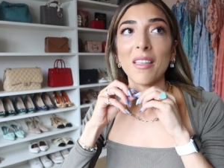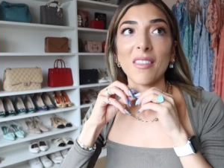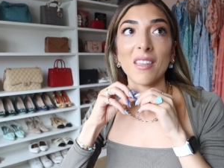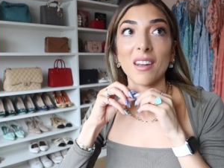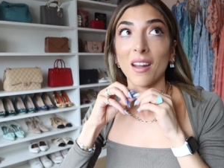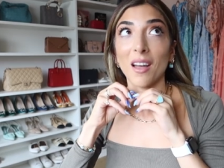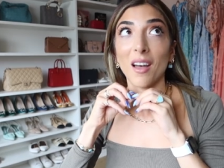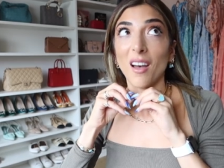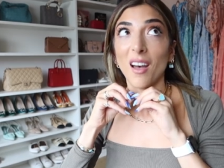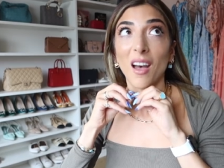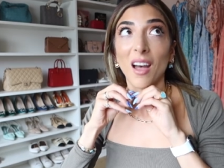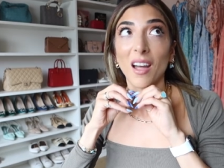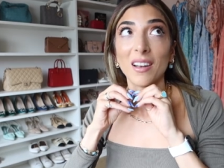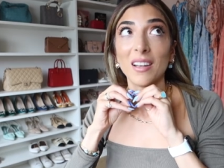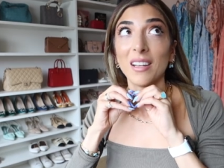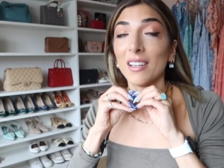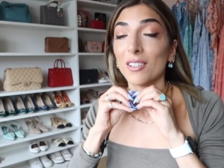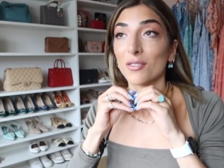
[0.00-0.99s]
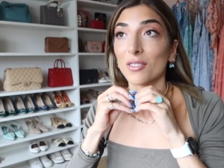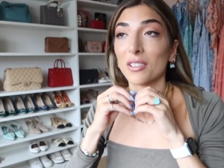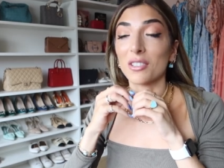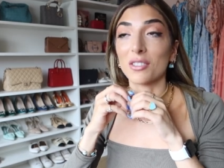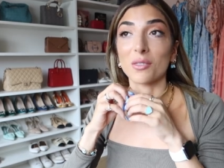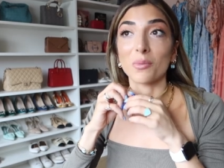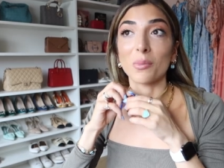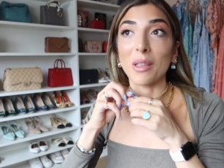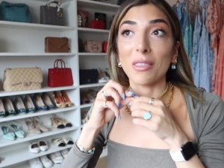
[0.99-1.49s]
and then I literally
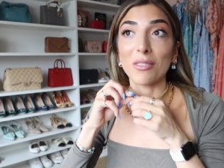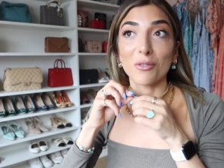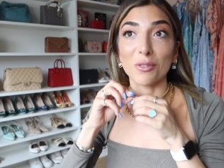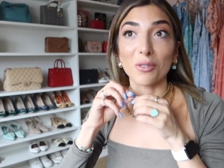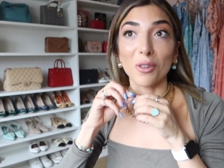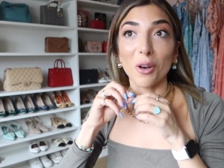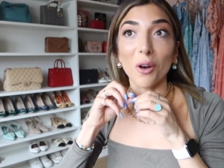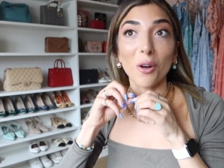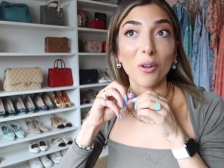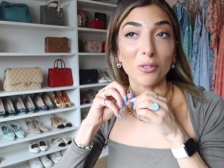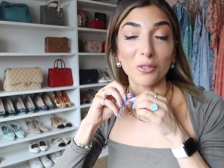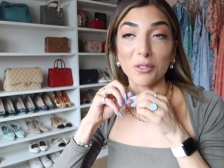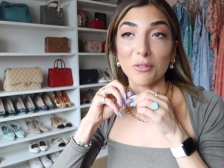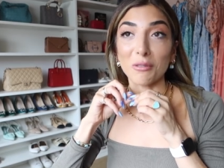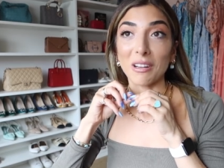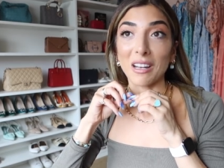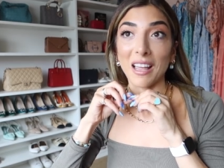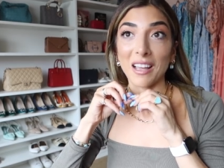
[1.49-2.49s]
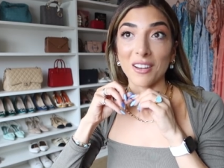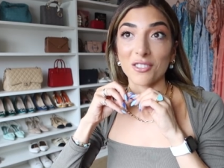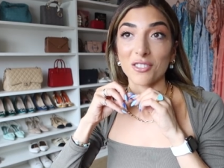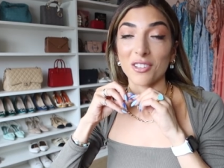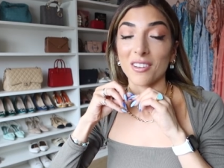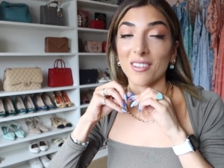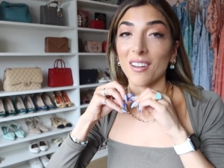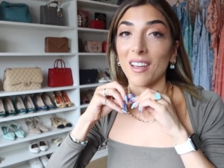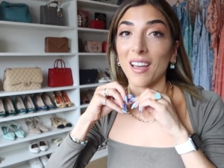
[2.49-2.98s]
just went through the whole new
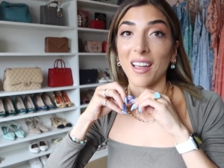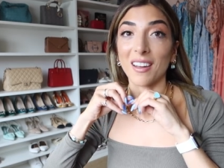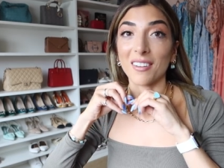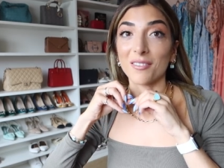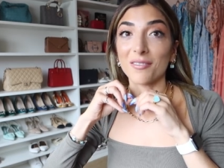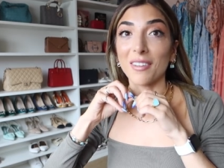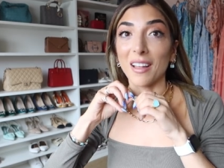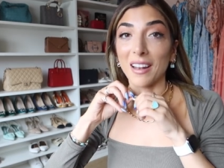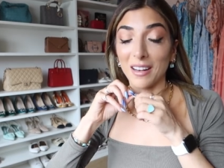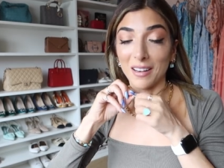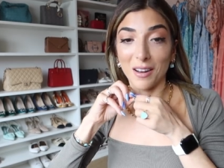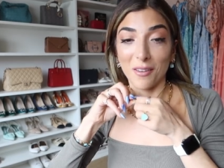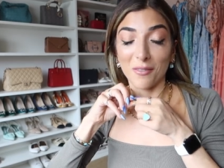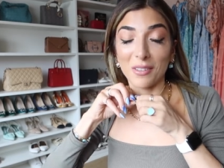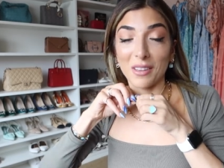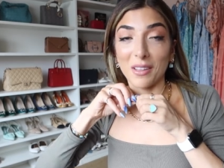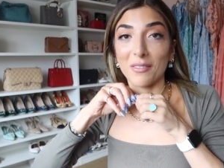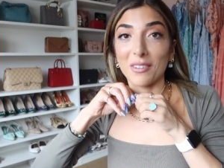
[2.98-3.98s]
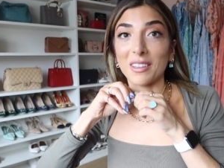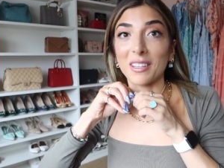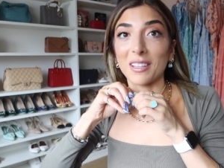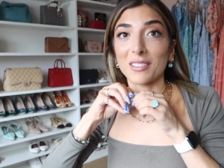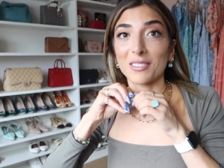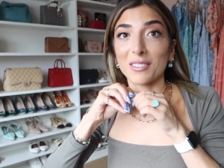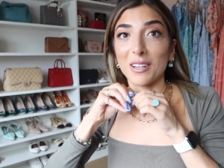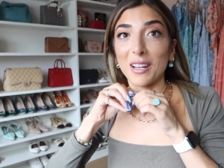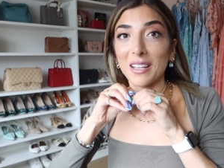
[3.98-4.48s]
collection and fell in love with
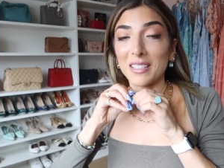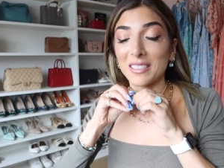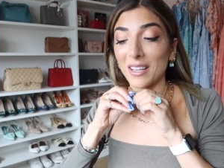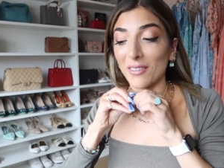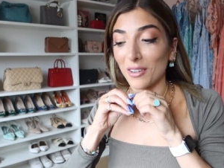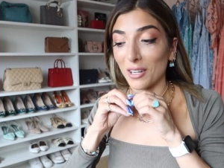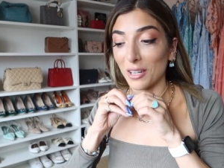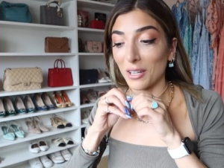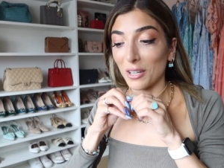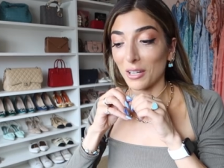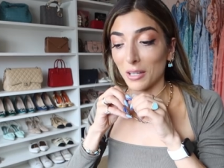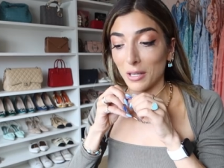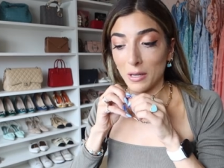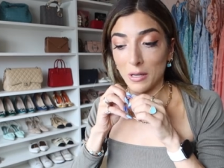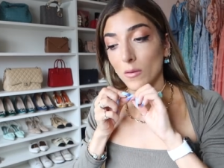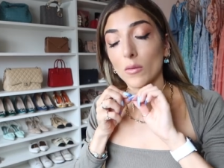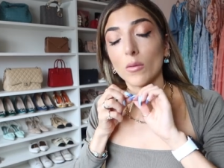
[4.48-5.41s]
everything so let's have a look.